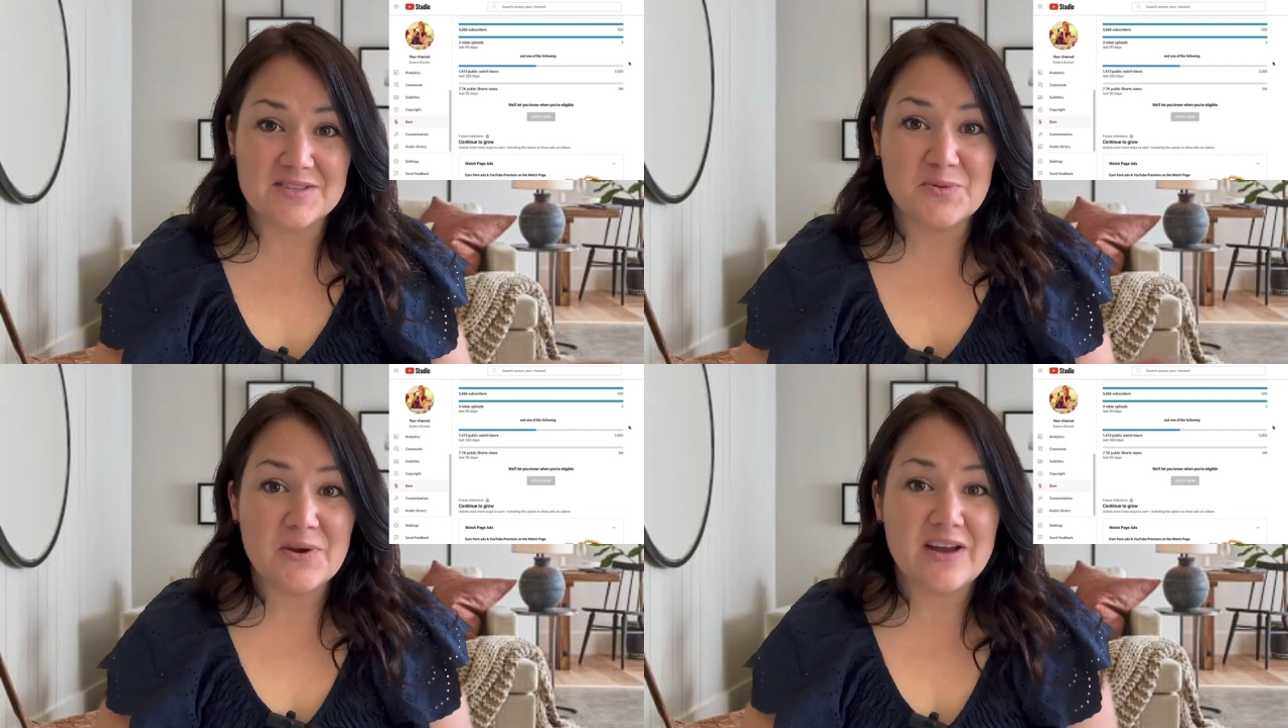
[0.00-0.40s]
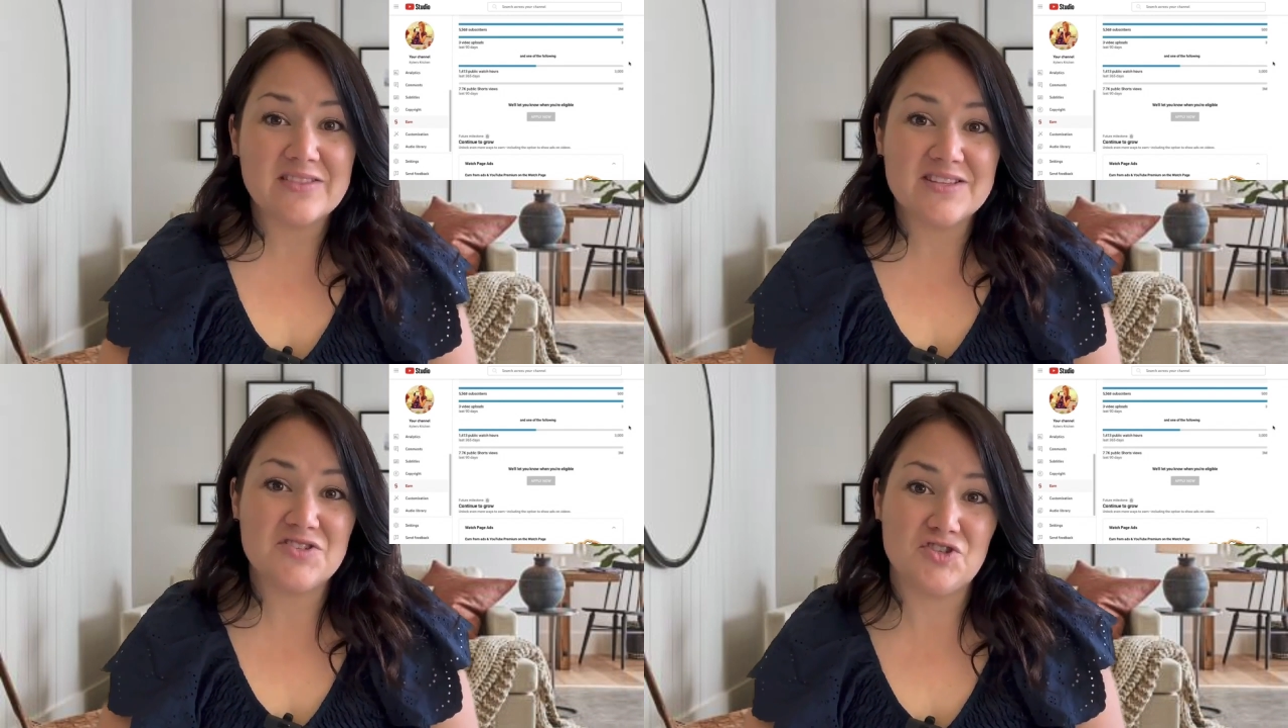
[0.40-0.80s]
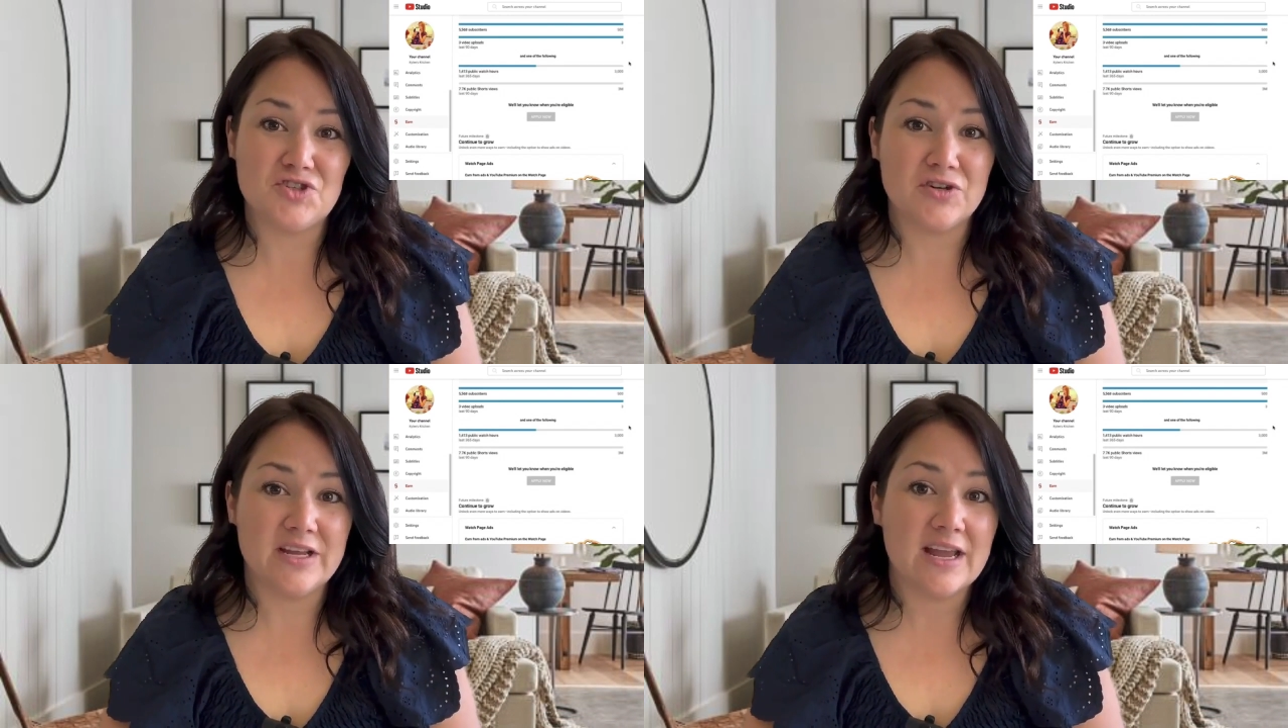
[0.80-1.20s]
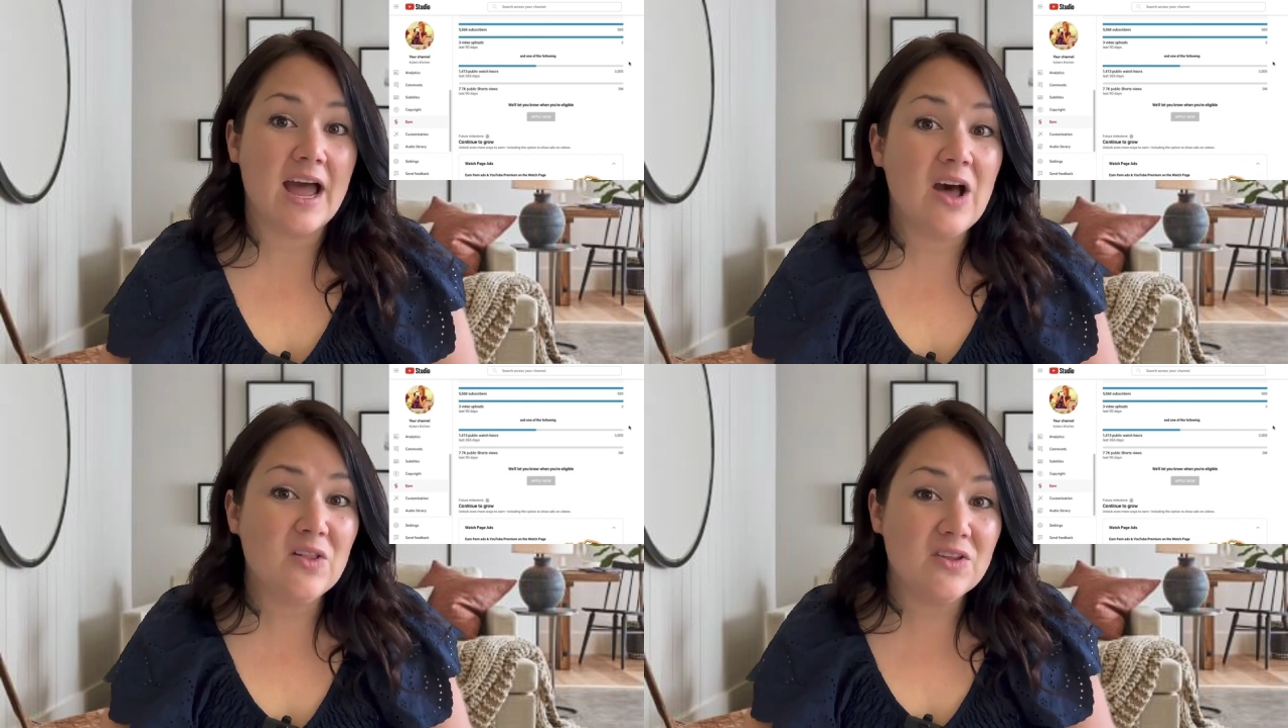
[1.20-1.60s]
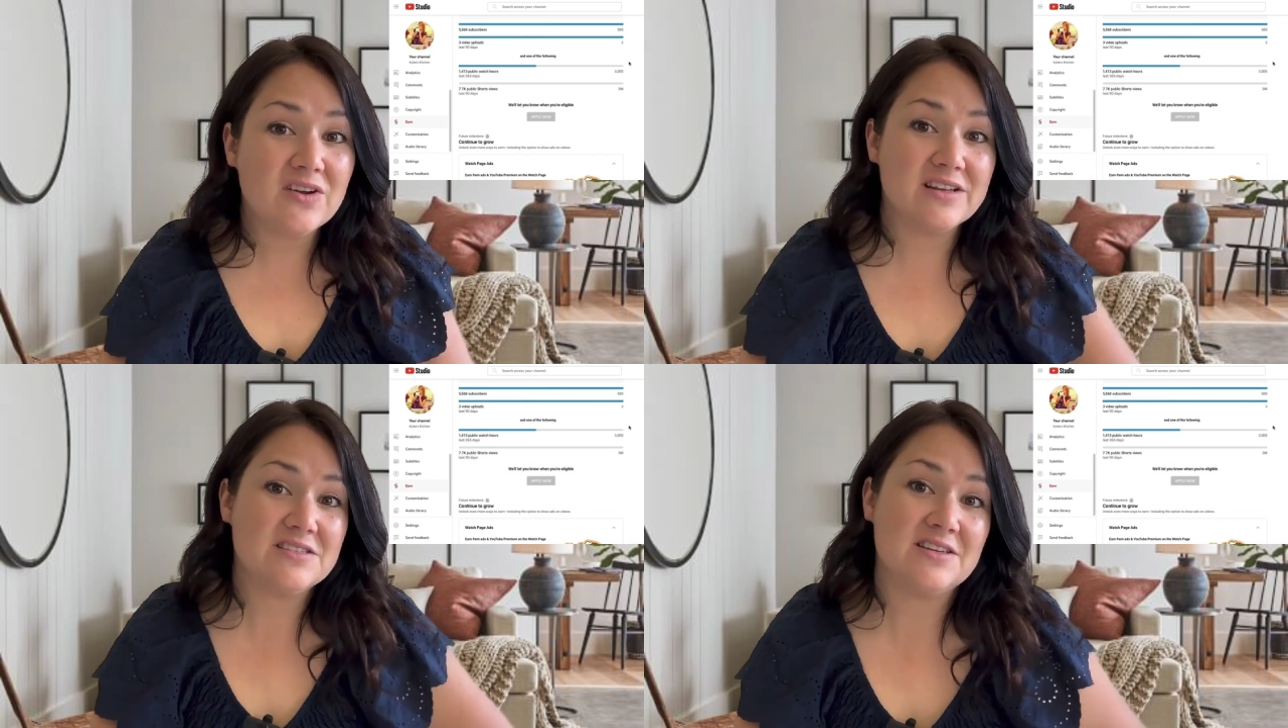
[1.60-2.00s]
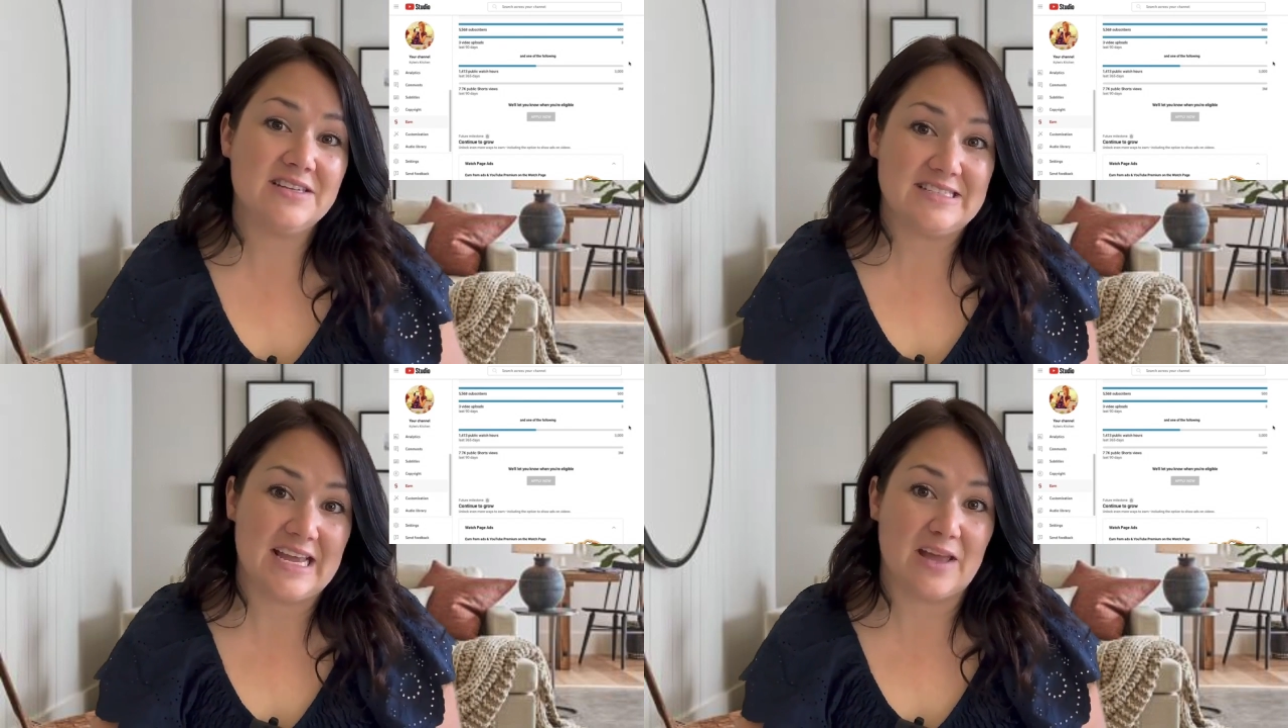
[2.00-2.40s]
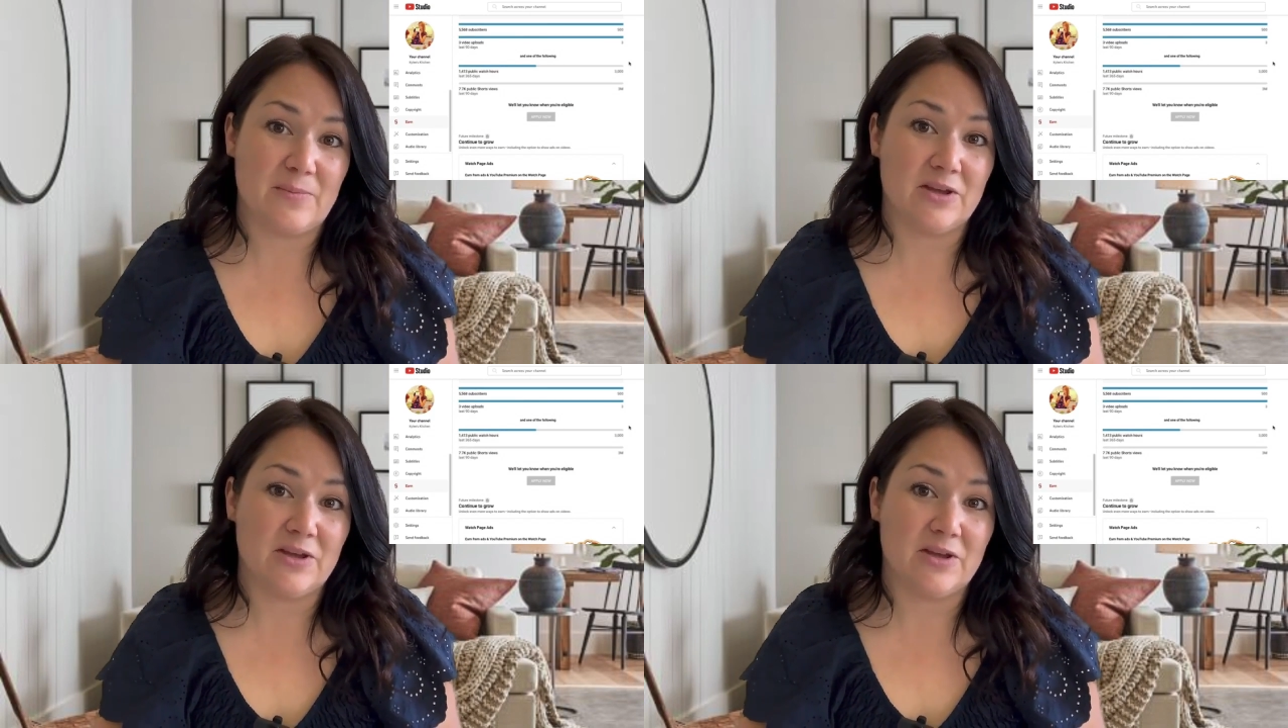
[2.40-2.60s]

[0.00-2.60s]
throughout this journey how long it's going to take me.